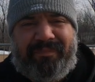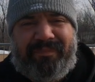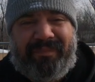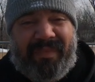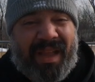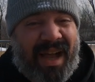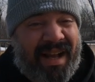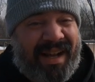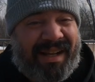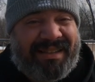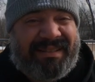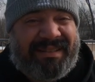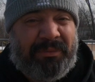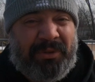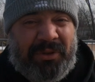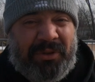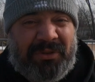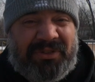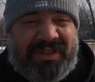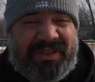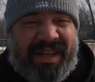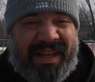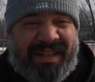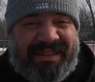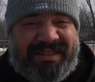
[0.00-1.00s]
I got some new
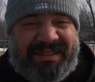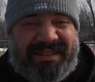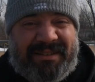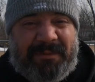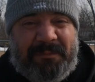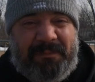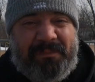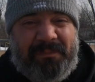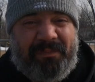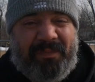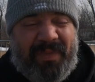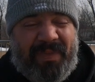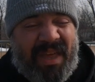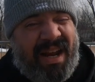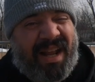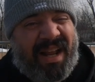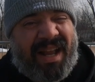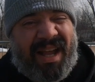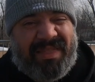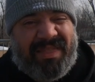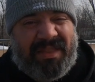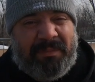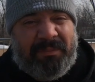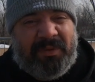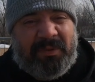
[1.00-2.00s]
skates, and I
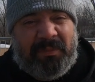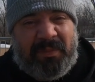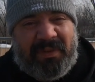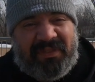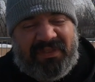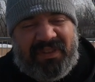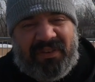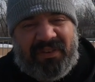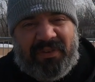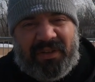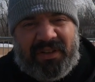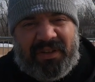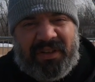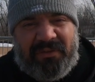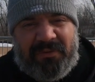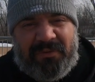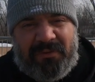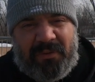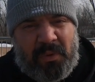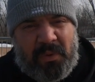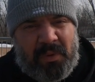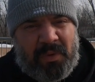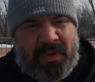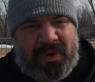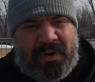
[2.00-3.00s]
got them specifically
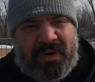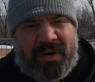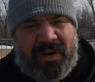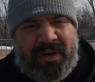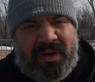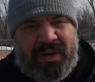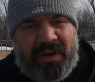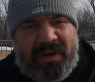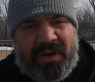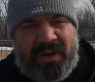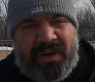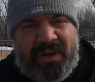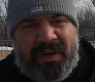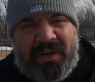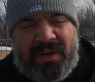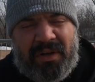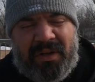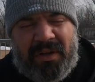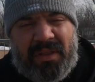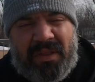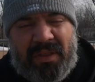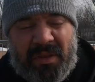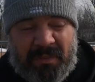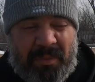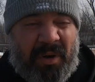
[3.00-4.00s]
for
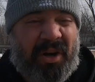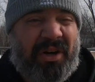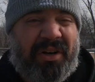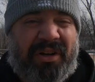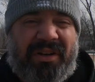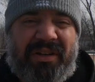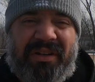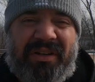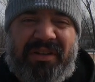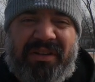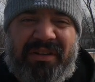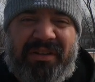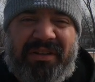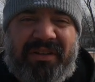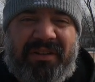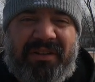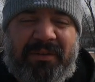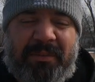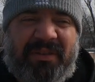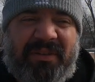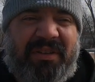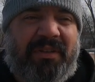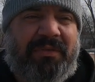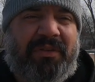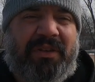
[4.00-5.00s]
the park,
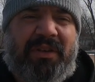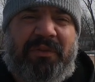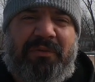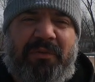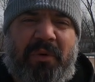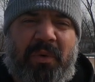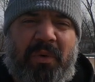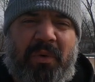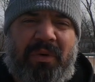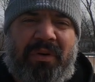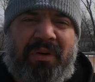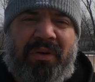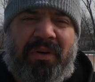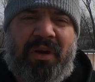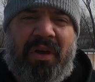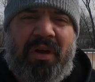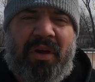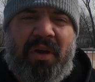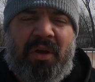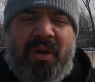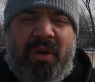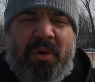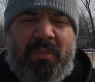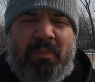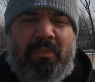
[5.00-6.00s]
specifically for
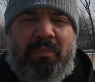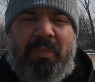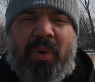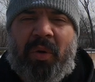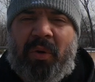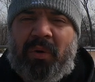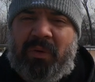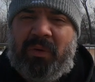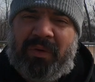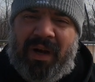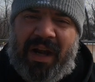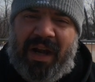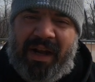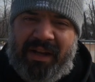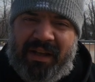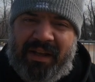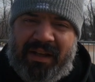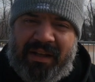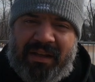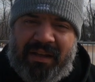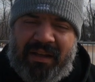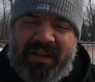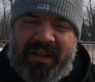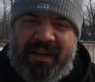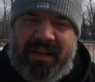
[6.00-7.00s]
bowl riding.
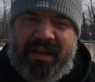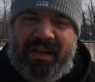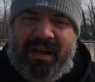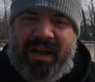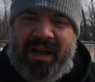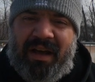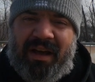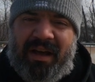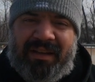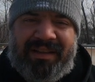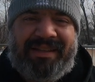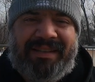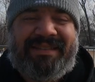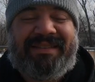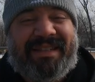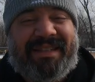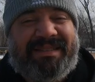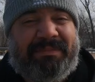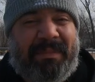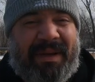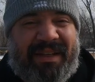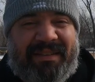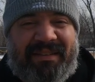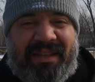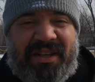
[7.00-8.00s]
At least that's
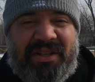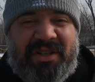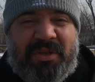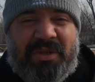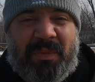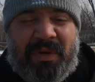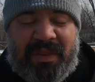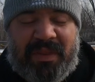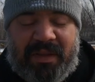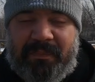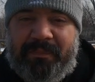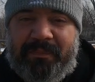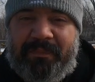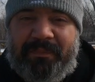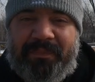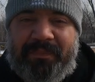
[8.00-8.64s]
my intention with them.